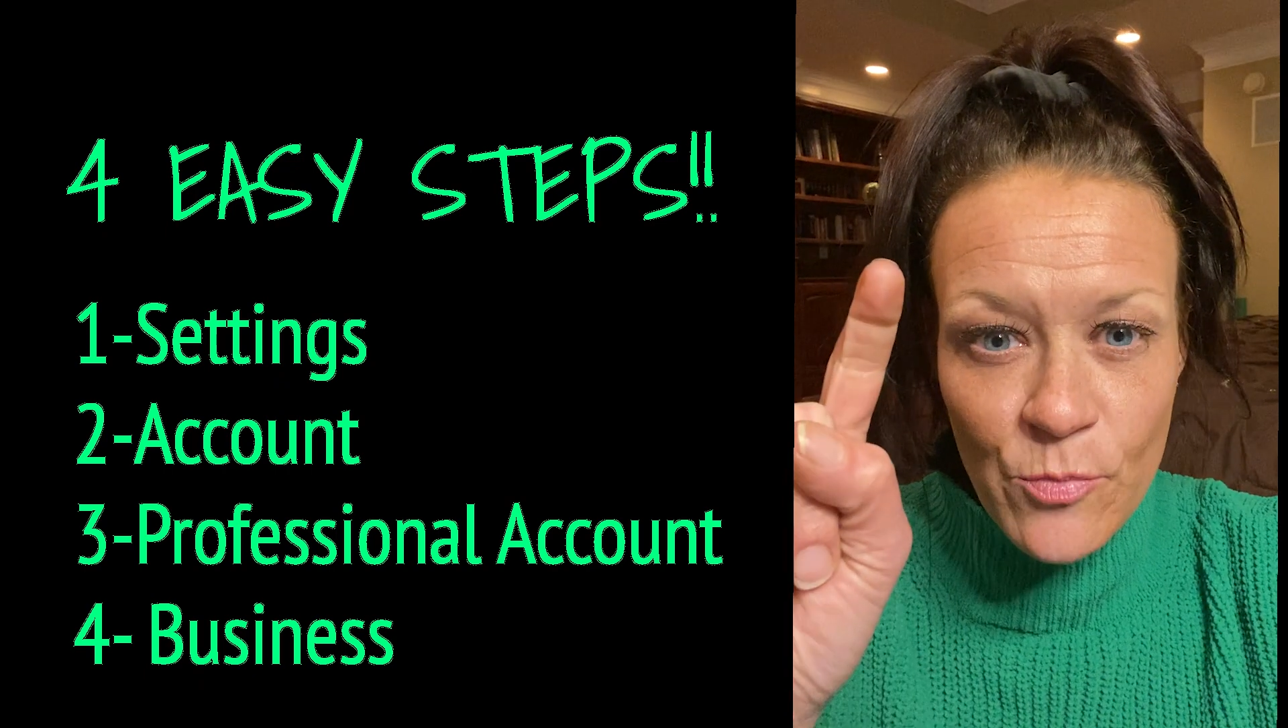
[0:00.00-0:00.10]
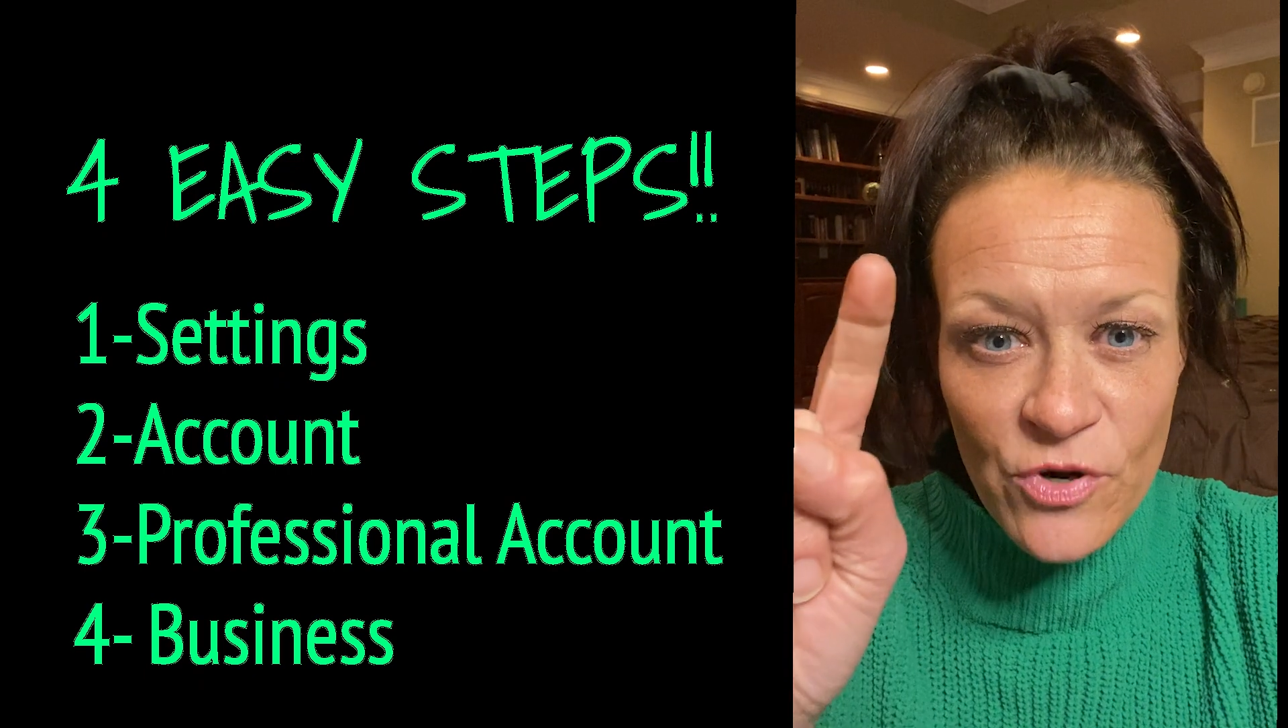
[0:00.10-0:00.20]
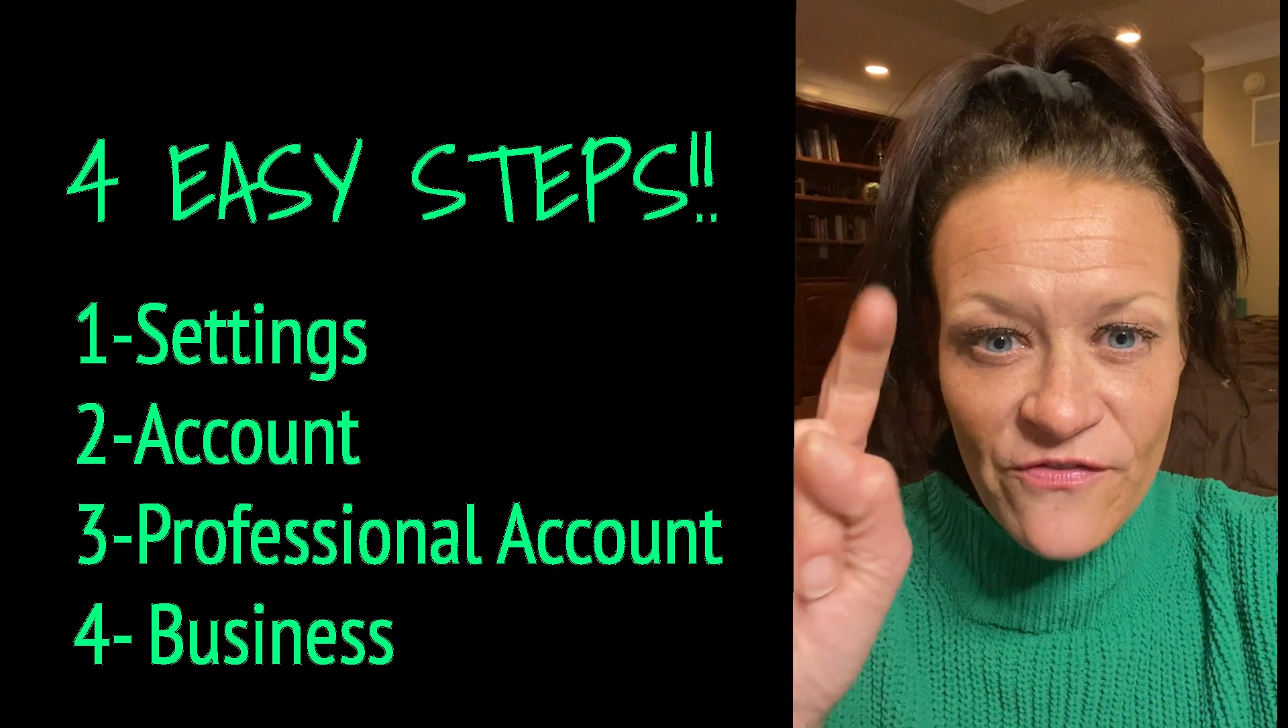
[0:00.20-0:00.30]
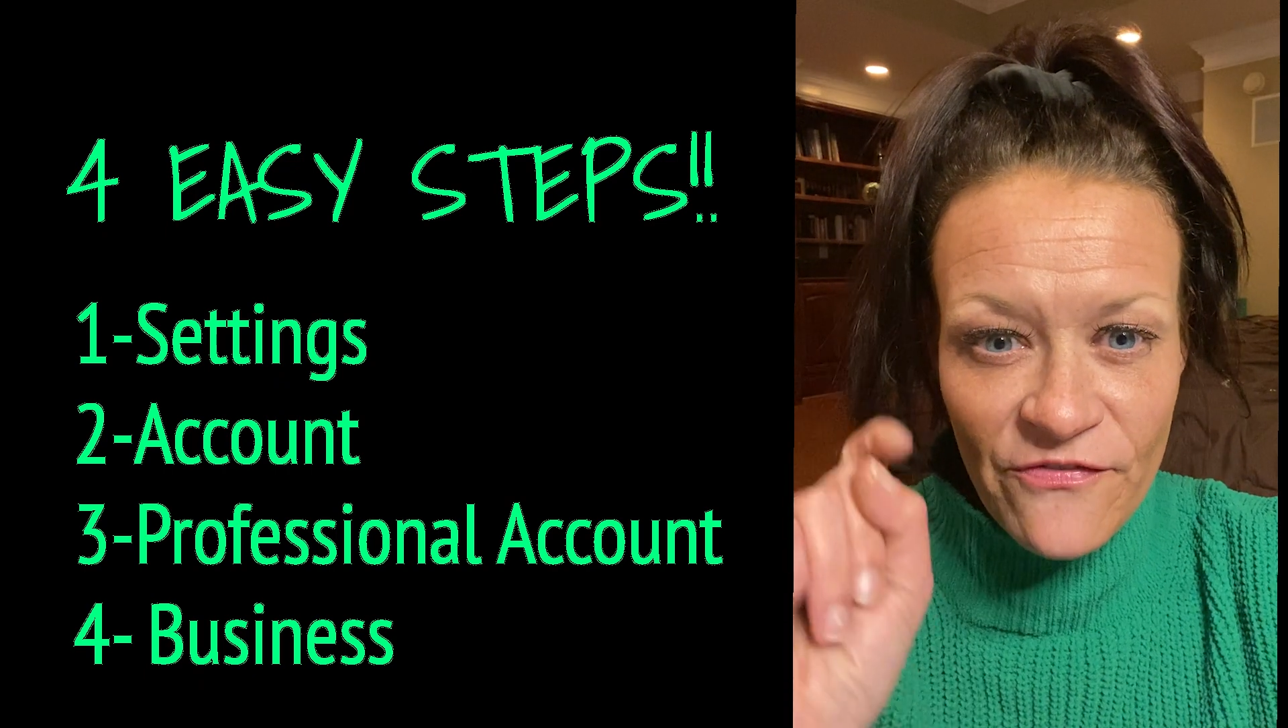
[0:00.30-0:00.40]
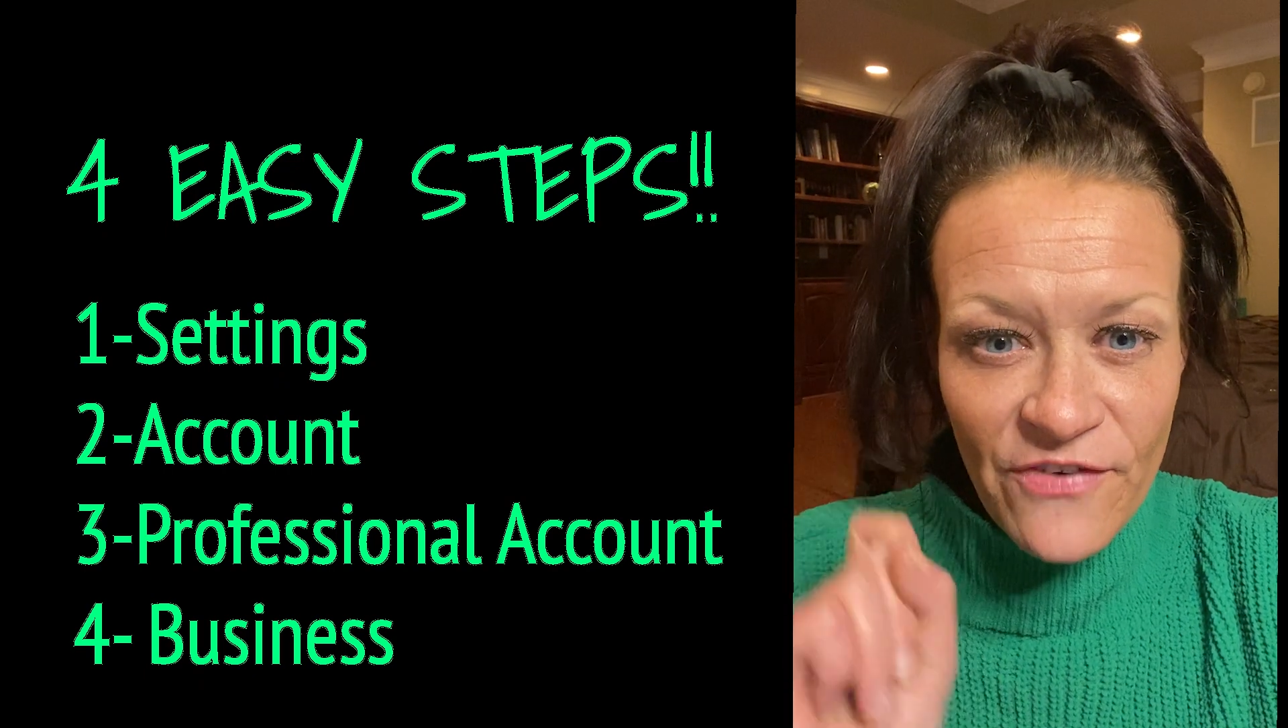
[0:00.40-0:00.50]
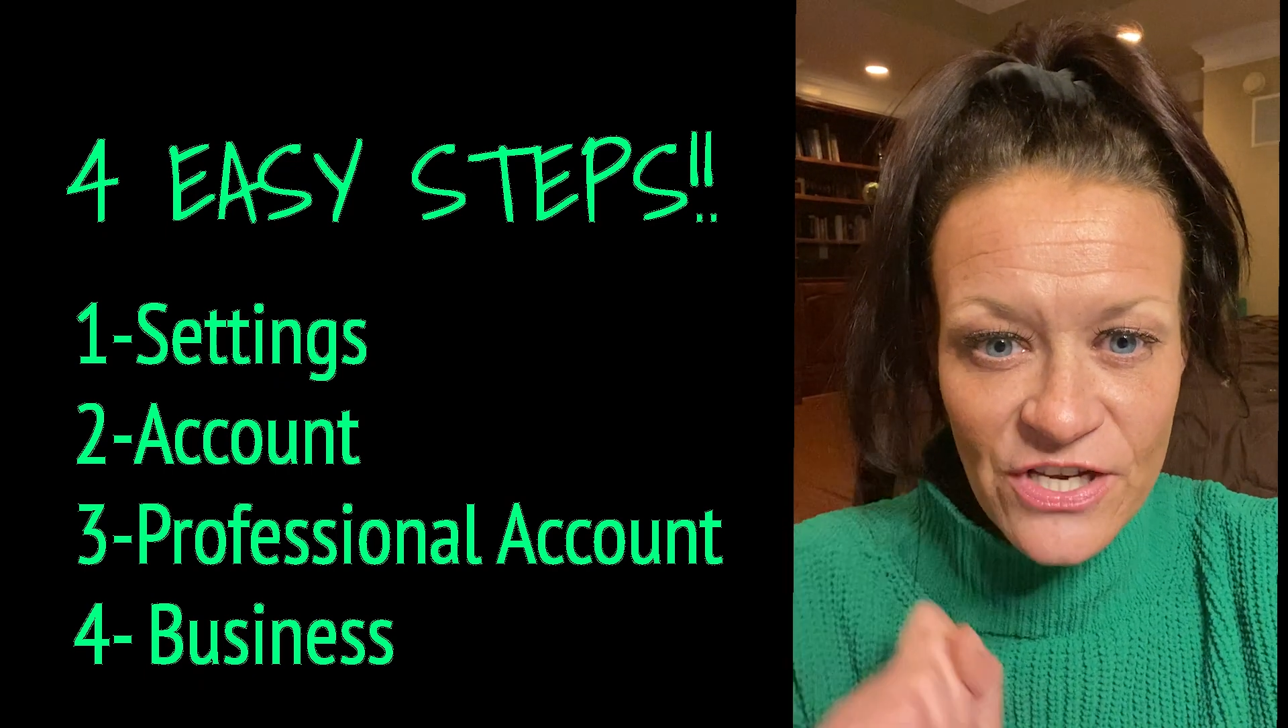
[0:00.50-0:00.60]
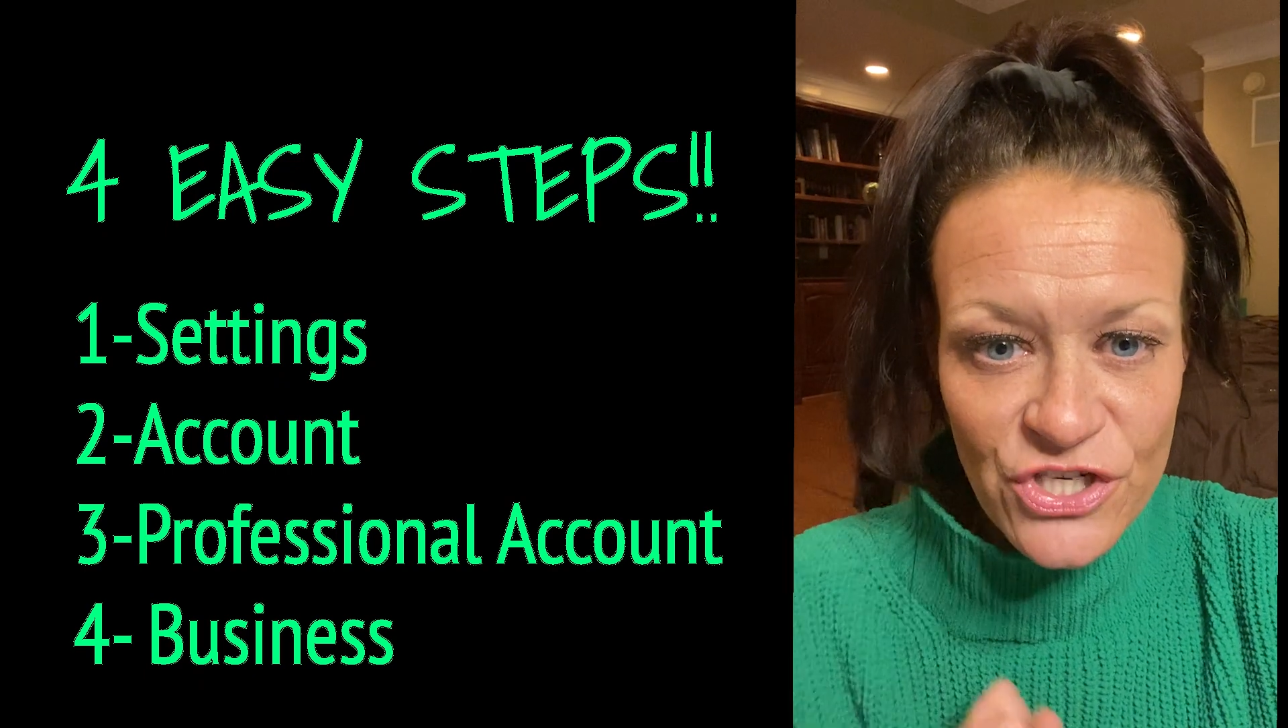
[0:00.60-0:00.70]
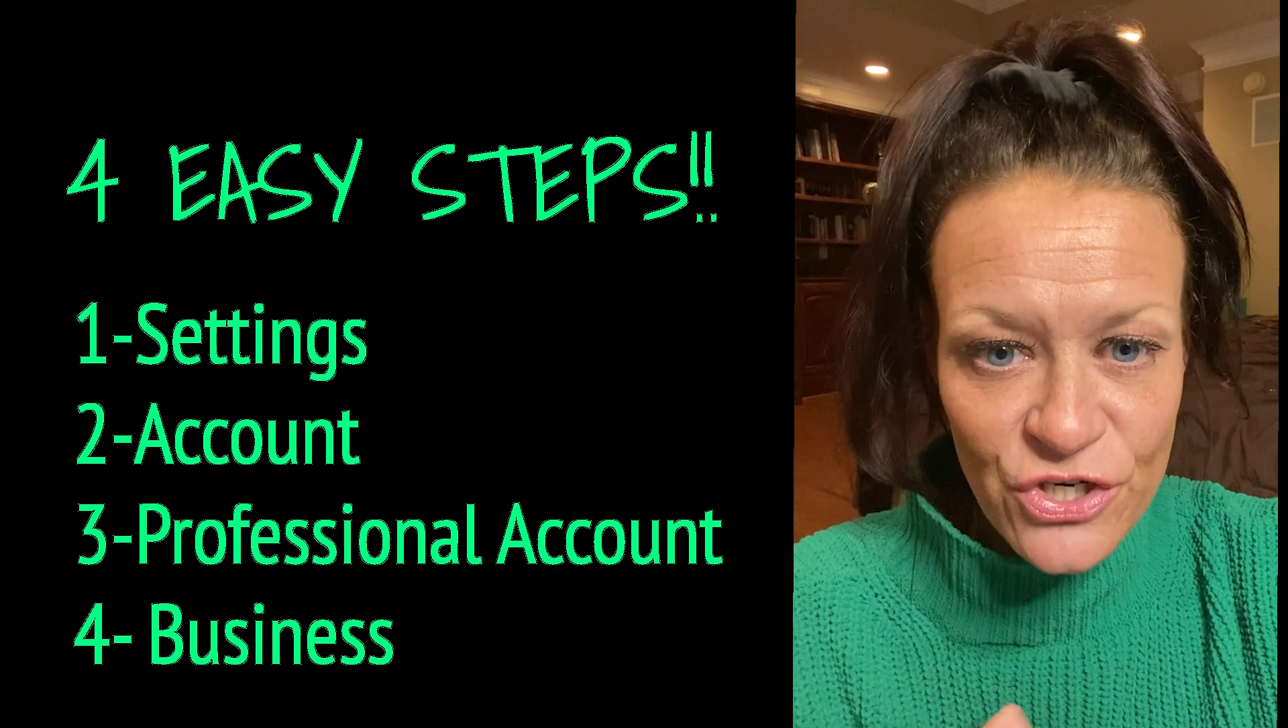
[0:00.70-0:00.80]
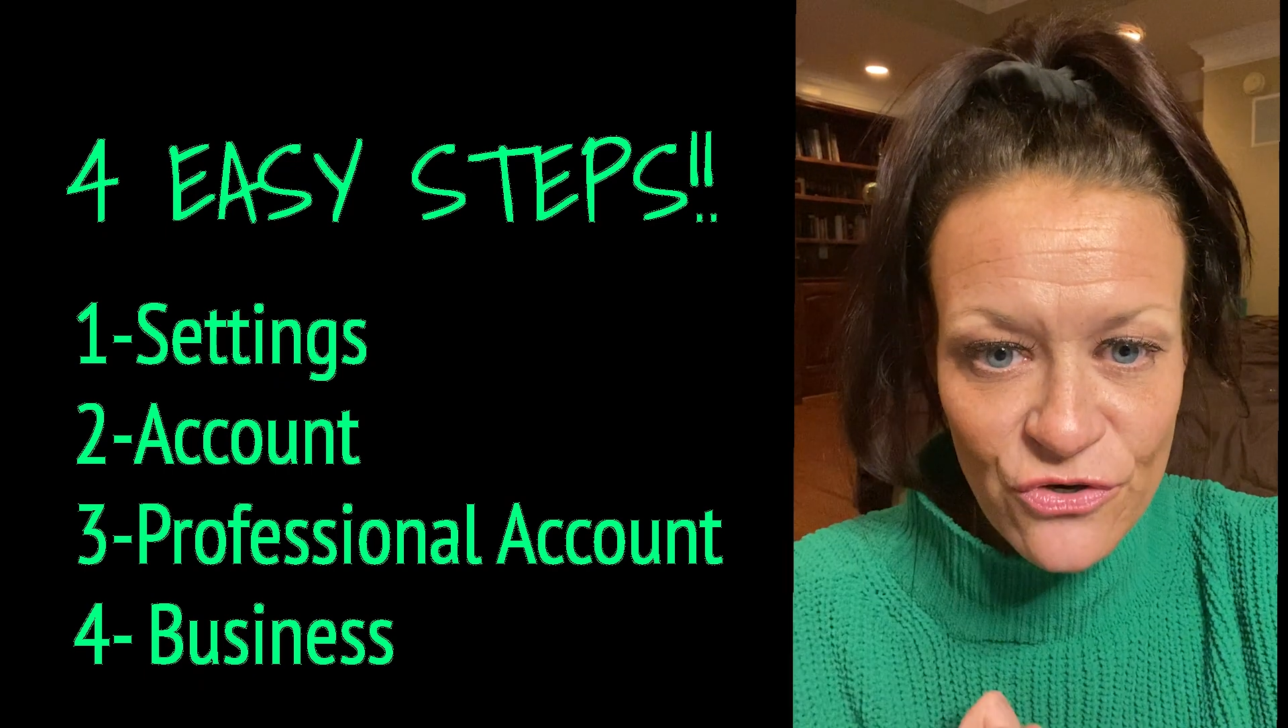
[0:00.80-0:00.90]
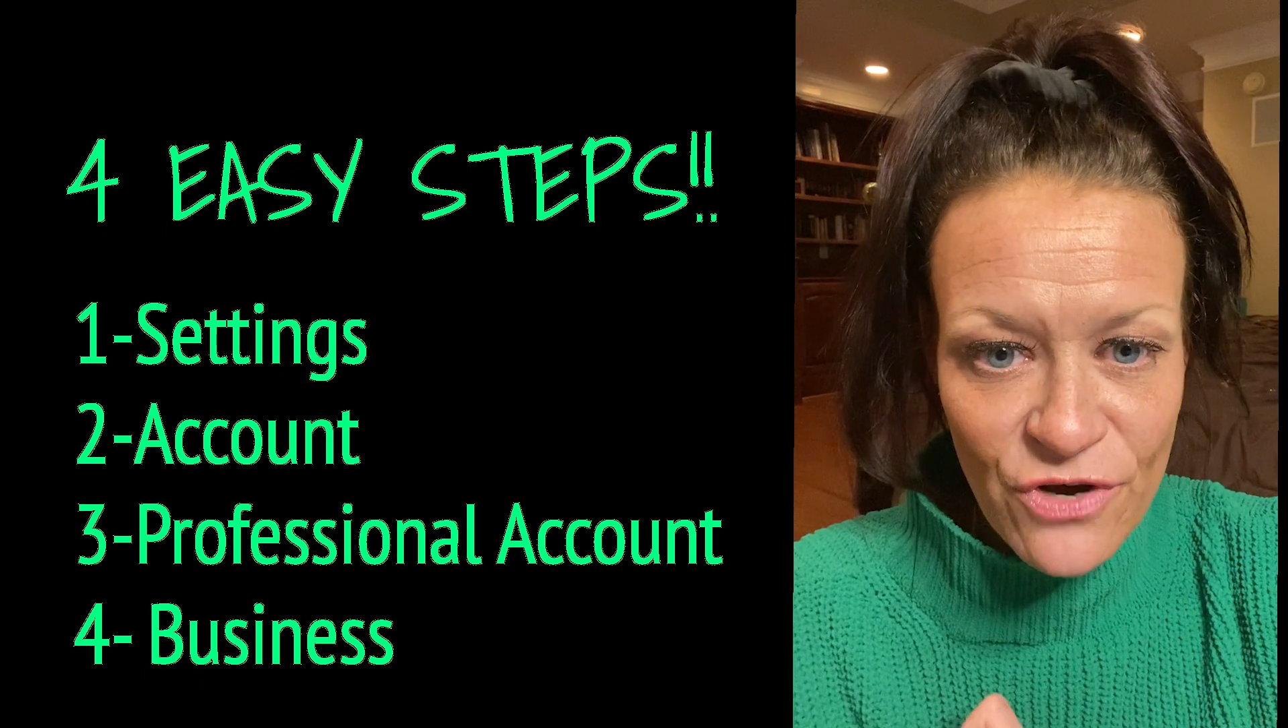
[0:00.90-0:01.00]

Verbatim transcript: professional